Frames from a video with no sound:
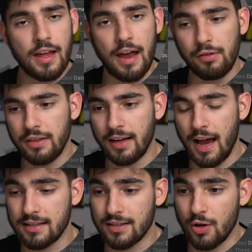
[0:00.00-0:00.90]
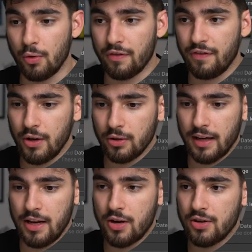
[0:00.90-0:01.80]
that everything has its own
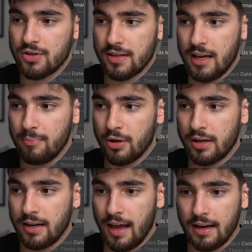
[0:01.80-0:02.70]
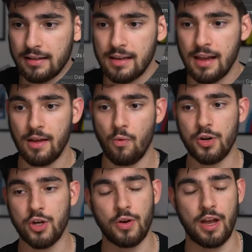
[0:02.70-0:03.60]
field and you can just input it. And
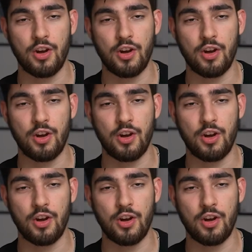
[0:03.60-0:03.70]
when you create